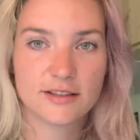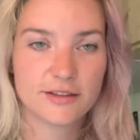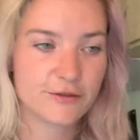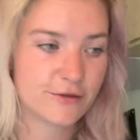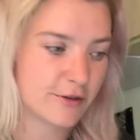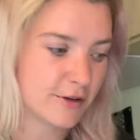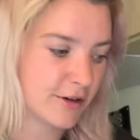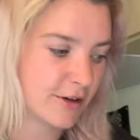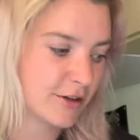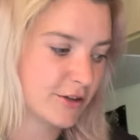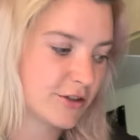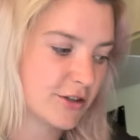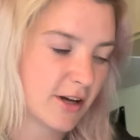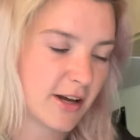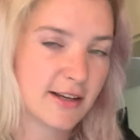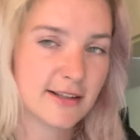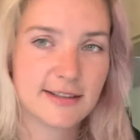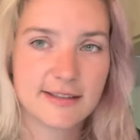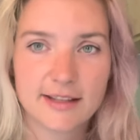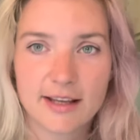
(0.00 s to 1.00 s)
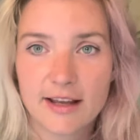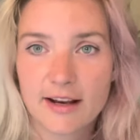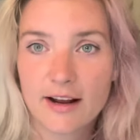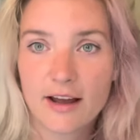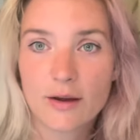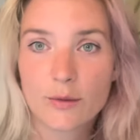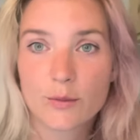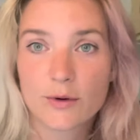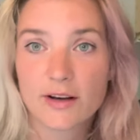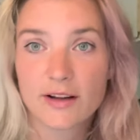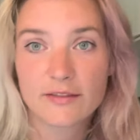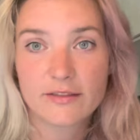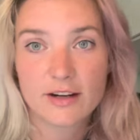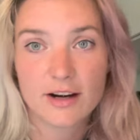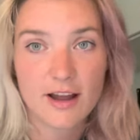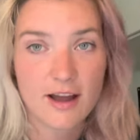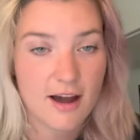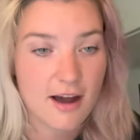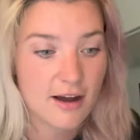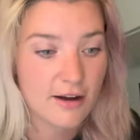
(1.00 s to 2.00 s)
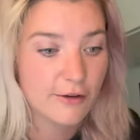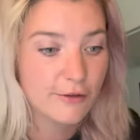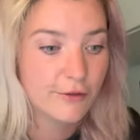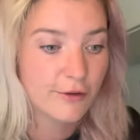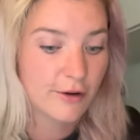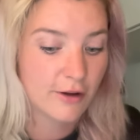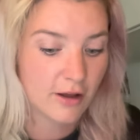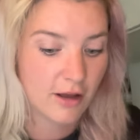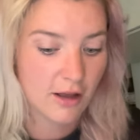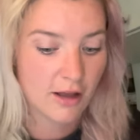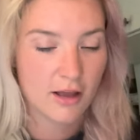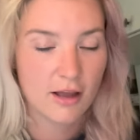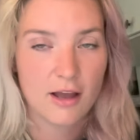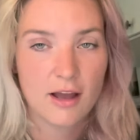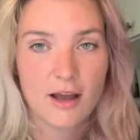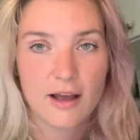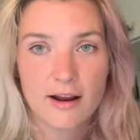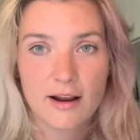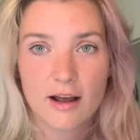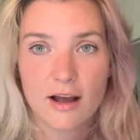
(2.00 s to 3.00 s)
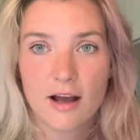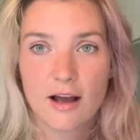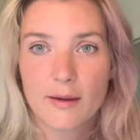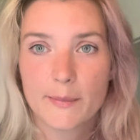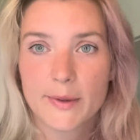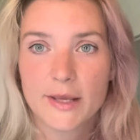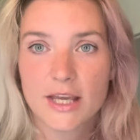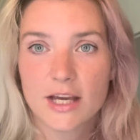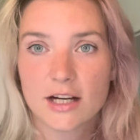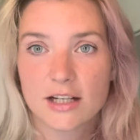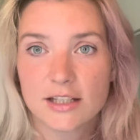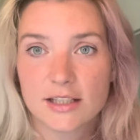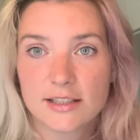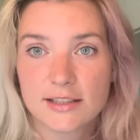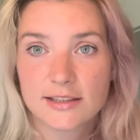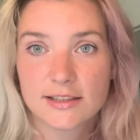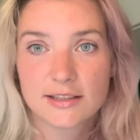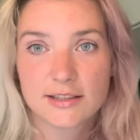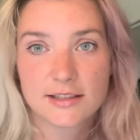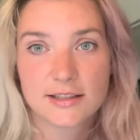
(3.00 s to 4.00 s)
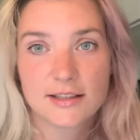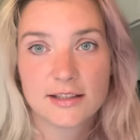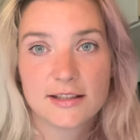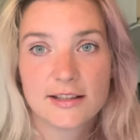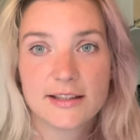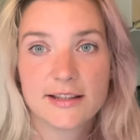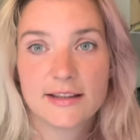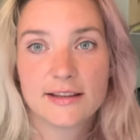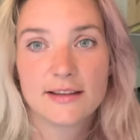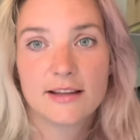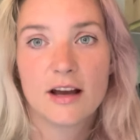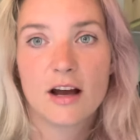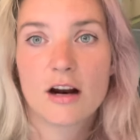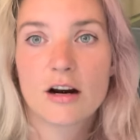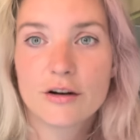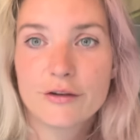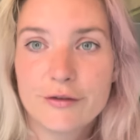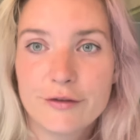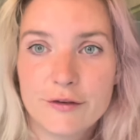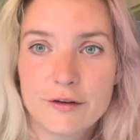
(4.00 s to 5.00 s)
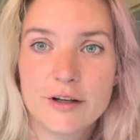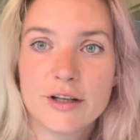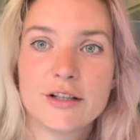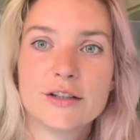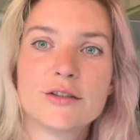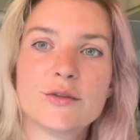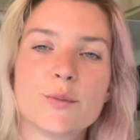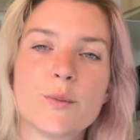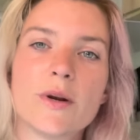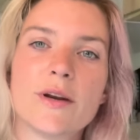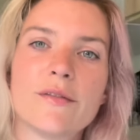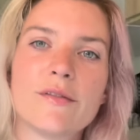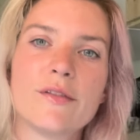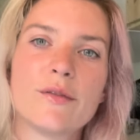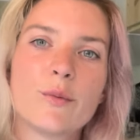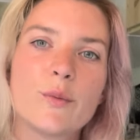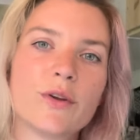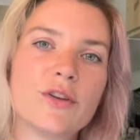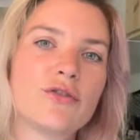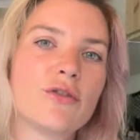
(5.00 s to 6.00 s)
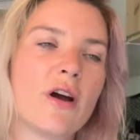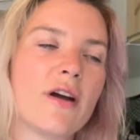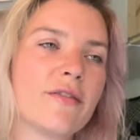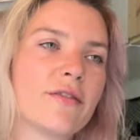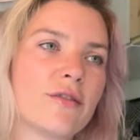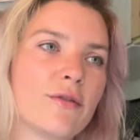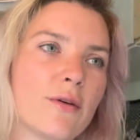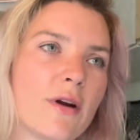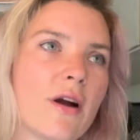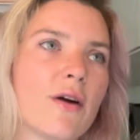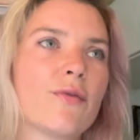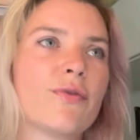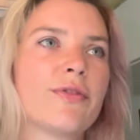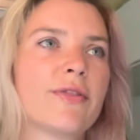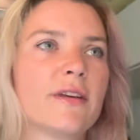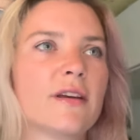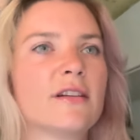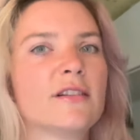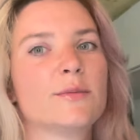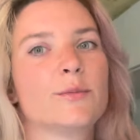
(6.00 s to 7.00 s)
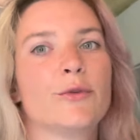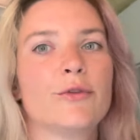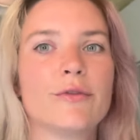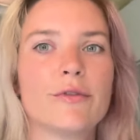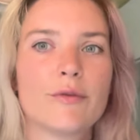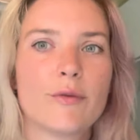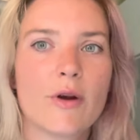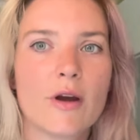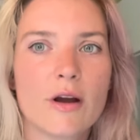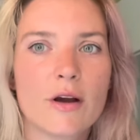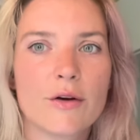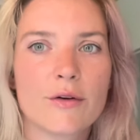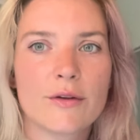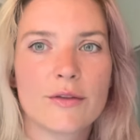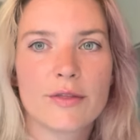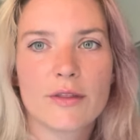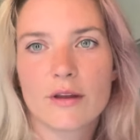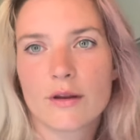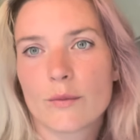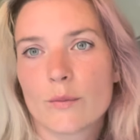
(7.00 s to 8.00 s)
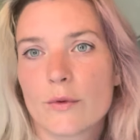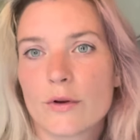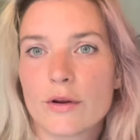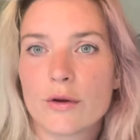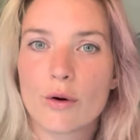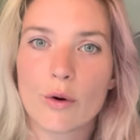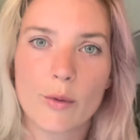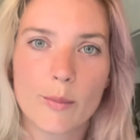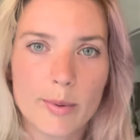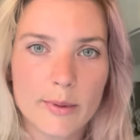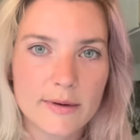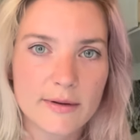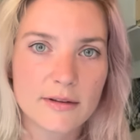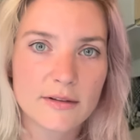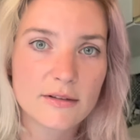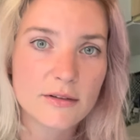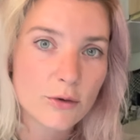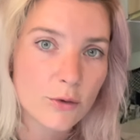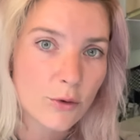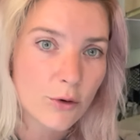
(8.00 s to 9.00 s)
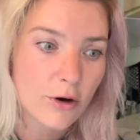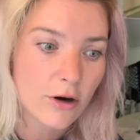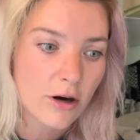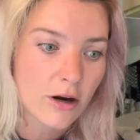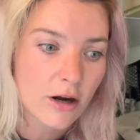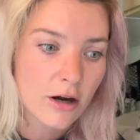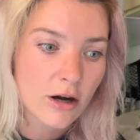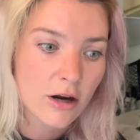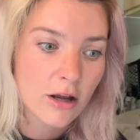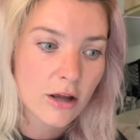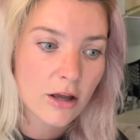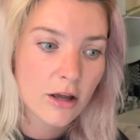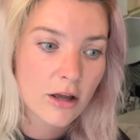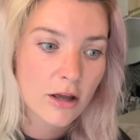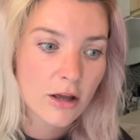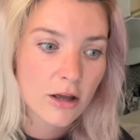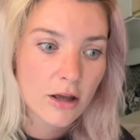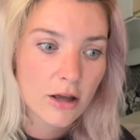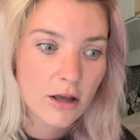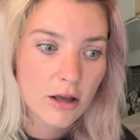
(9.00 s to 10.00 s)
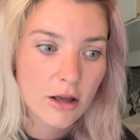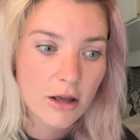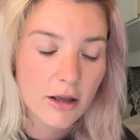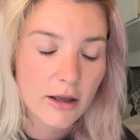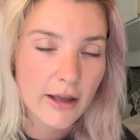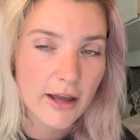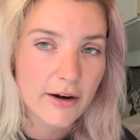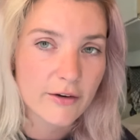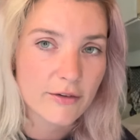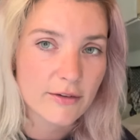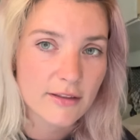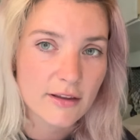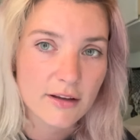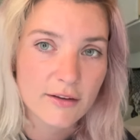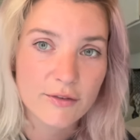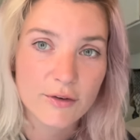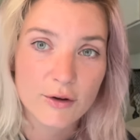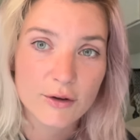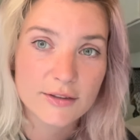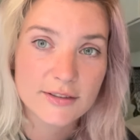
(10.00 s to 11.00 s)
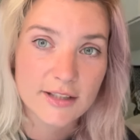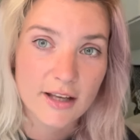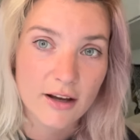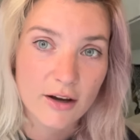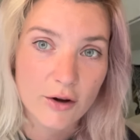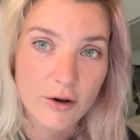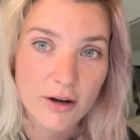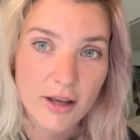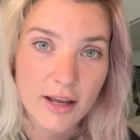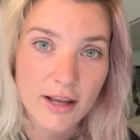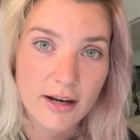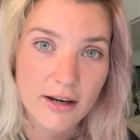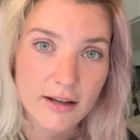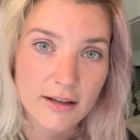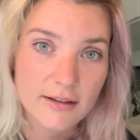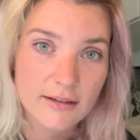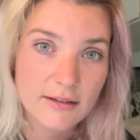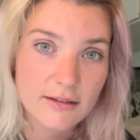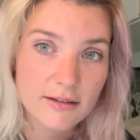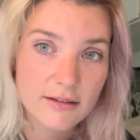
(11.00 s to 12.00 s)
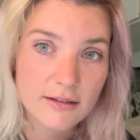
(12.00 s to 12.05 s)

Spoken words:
fridge I said I would never have, because our fridge, whenever we drive around, things move around, and then when you open the door, everything falls out, and it's